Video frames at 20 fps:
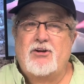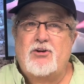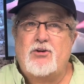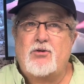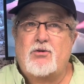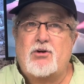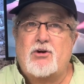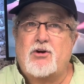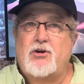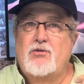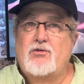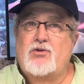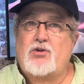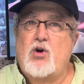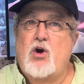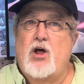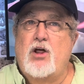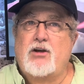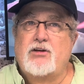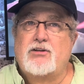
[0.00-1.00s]
You can
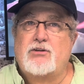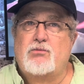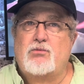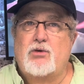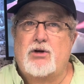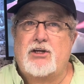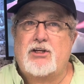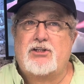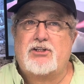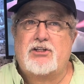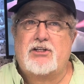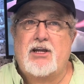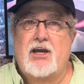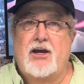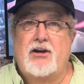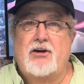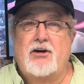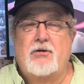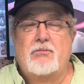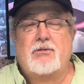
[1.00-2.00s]
call us and we'll get you
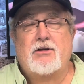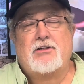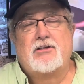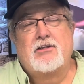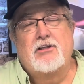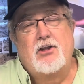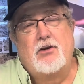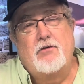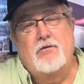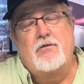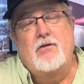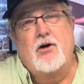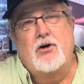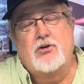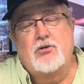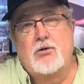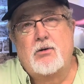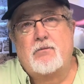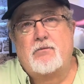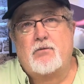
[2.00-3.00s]
down here, but it's a little far
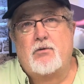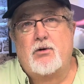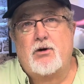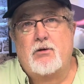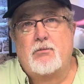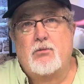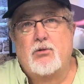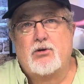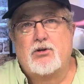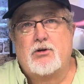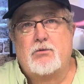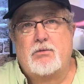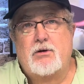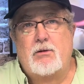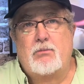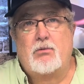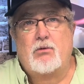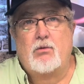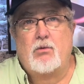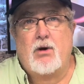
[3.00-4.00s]
trip for you. Most of the
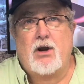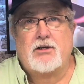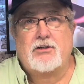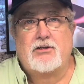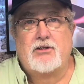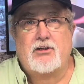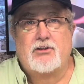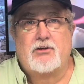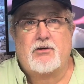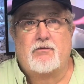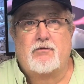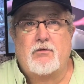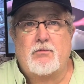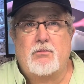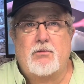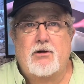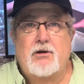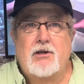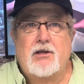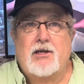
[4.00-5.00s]
people watching this
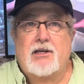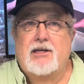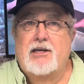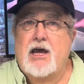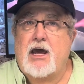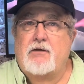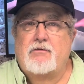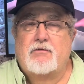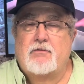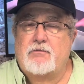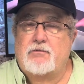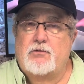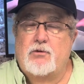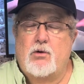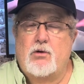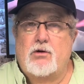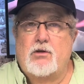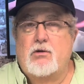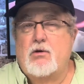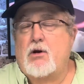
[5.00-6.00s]
are not from
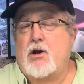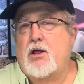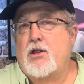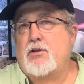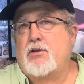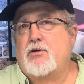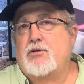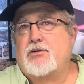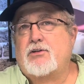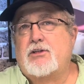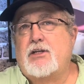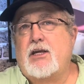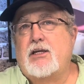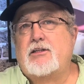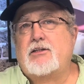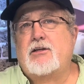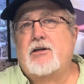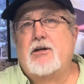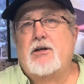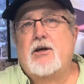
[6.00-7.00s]
Florida. They're all other
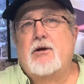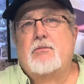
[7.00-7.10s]
states.